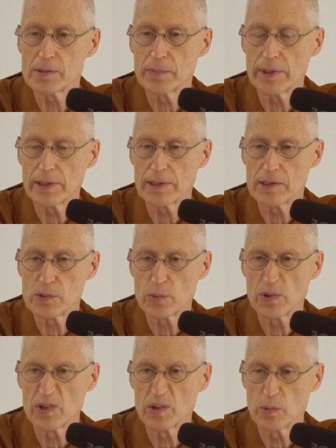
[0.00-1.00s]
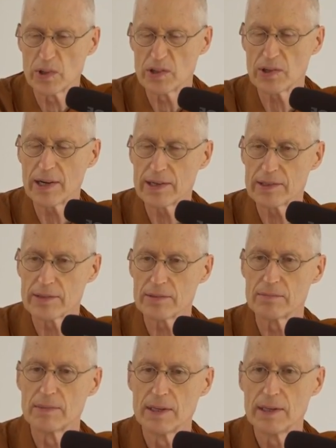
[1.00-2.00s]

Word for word: because we're, we're trying to